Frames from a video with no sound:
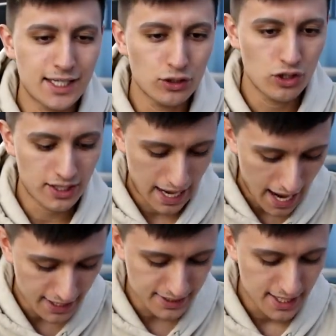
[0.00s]
take a look
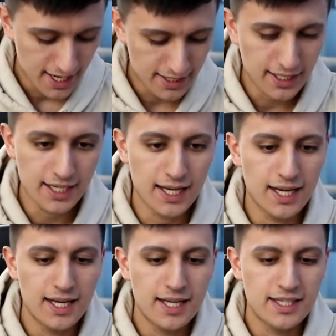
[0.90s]
at the
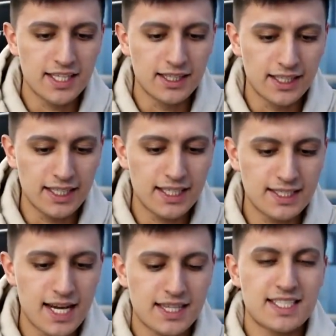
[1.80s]
uh, the league
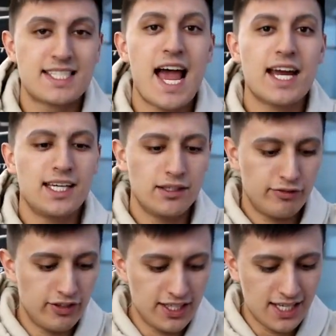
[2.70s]
deck, the Zacian
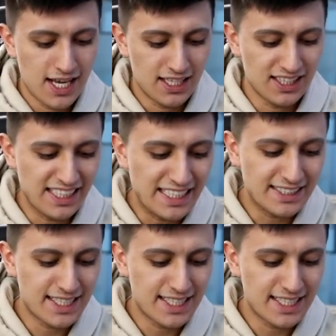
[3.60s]
V league